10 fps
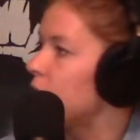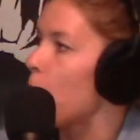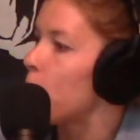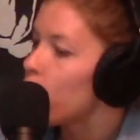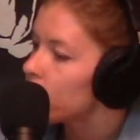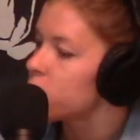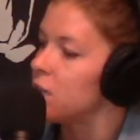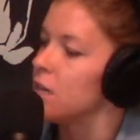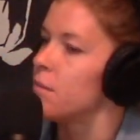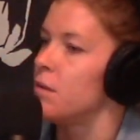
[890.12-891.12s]
that pushed
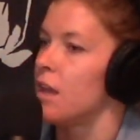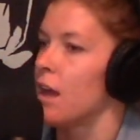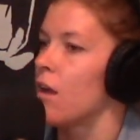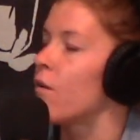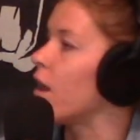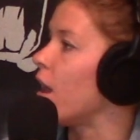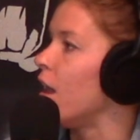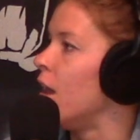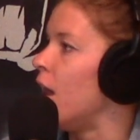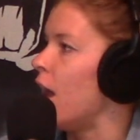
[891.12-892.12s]
me to be like, okay,
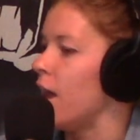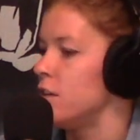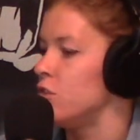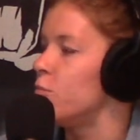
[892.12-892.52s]
I do